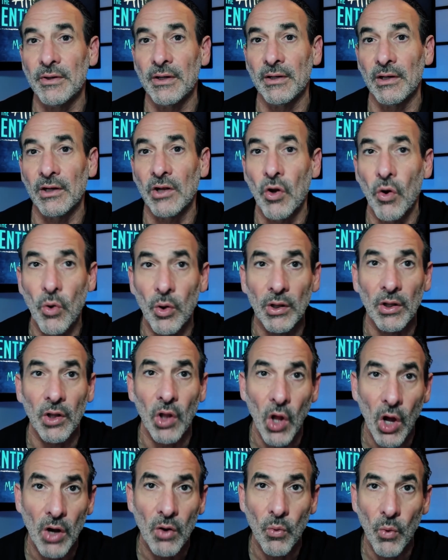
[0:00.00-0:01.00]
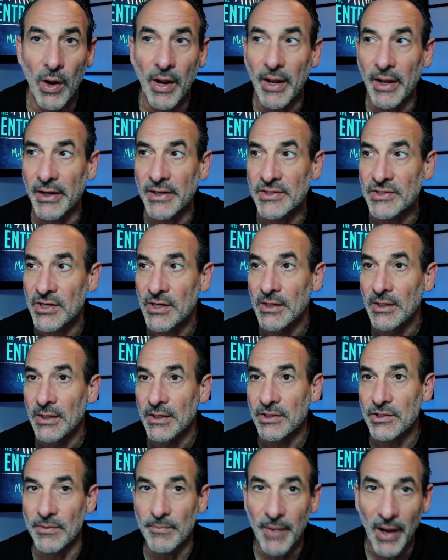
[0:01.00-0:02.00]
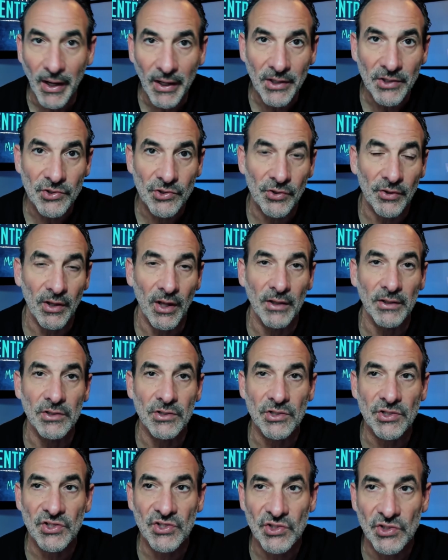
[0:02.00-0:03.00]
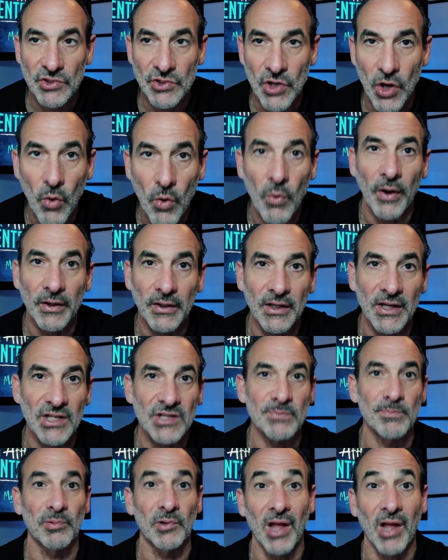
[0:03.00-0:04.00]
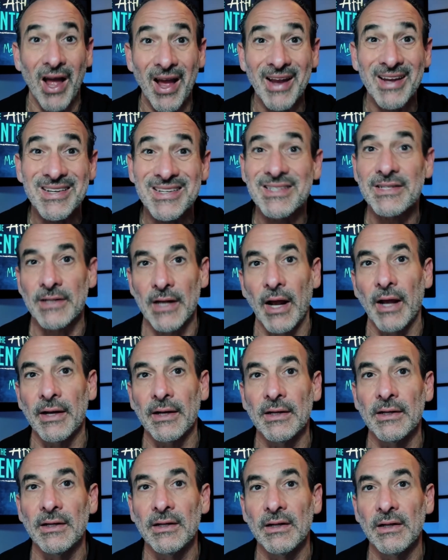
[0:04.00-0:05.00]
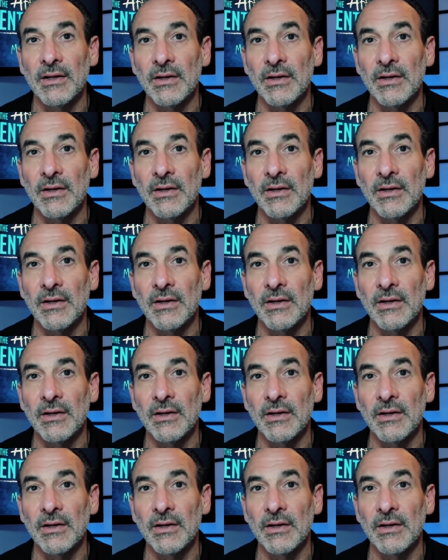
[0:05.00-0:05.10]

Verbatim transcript: And it'll go a long ways to making sure that no one gets blindsided